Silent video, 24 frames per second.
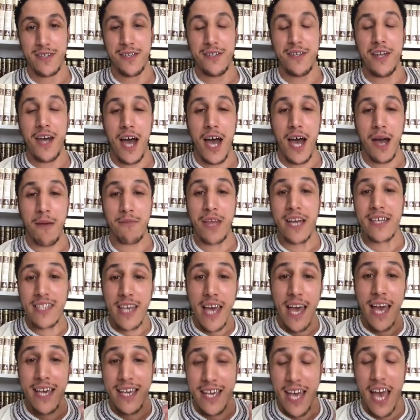Naam, that's
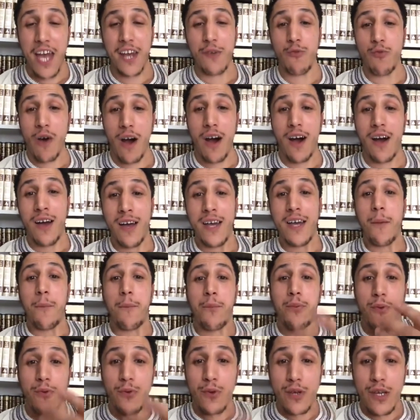again what,
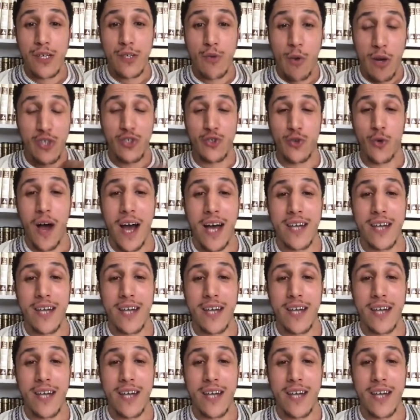what show